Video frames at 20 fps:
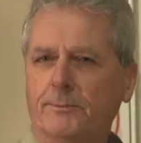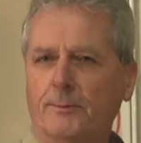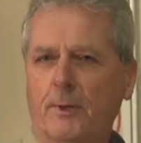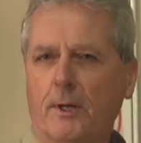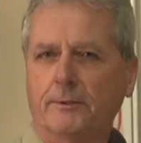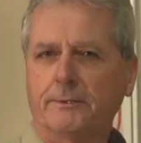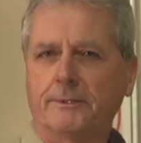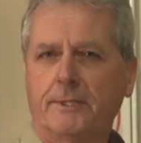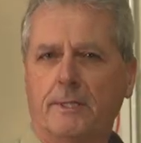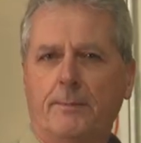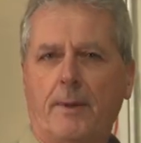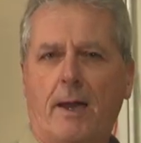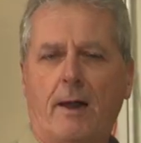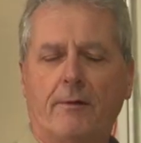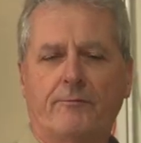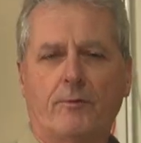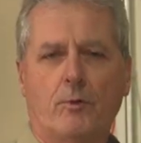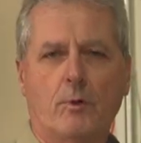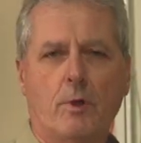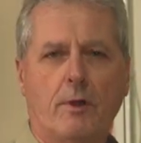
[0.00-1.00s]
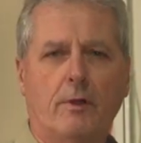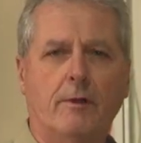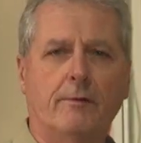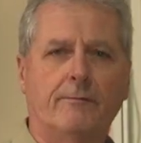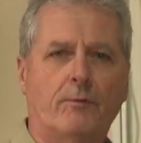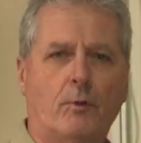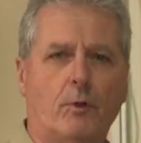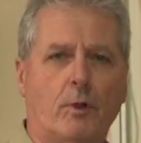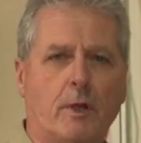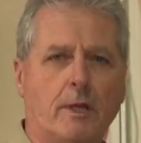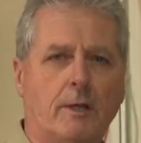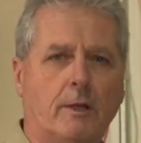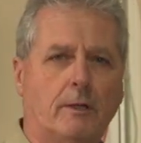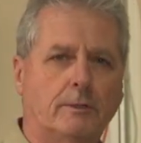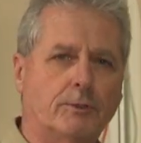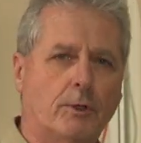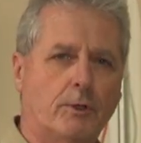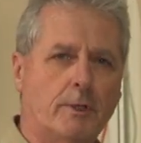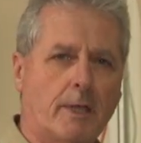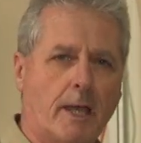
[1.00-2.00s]
roast at about 440, and I'll
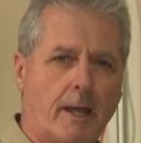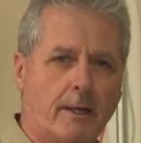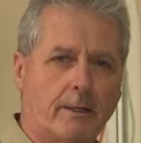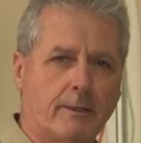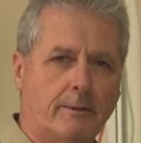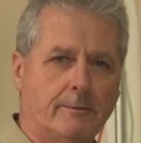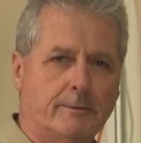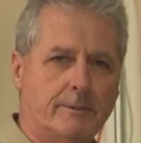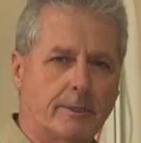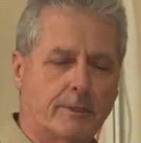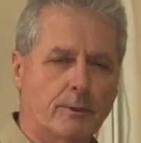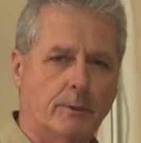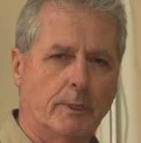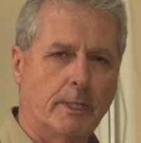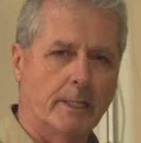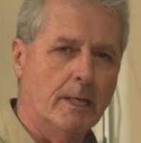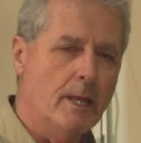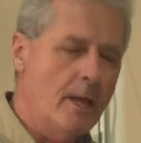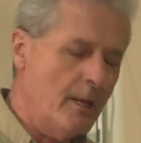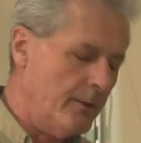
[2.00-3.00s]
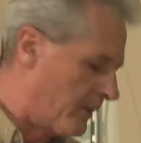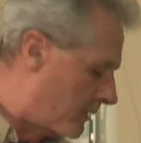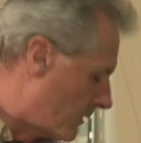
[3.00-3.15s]
show you how to use the cooling. The